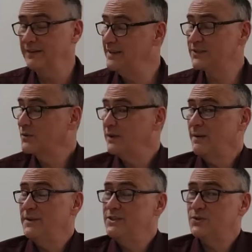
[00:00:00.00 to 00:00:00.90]
These are,
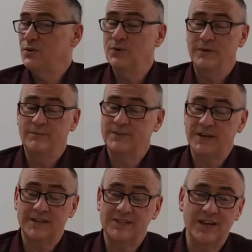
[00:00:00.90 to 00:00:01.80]
I mean, it's true in
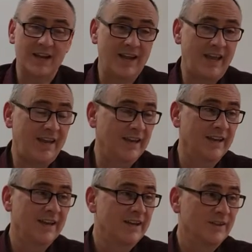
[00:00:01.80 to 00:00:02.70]
2 John 8.
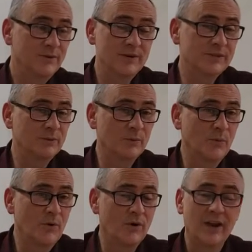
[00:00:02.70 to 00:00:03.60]
There is a
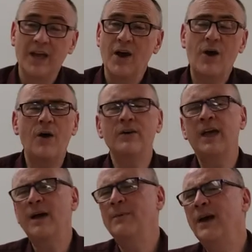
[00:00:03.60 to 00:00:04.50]
reward. Oh,
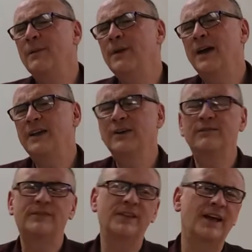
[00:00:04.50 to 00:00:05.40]
yeah, but I'm not
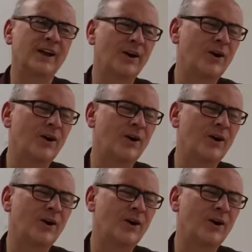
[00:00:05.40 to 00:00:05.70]
here for that.